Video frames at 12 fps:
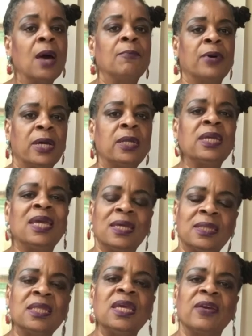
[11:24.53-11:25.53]
But
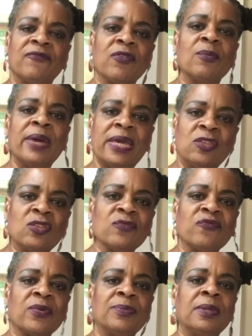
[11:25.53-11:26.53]
get the information
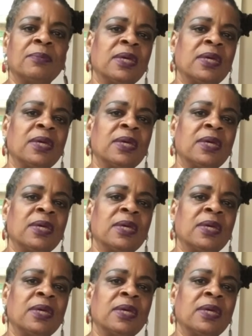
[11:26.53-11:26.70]
from them.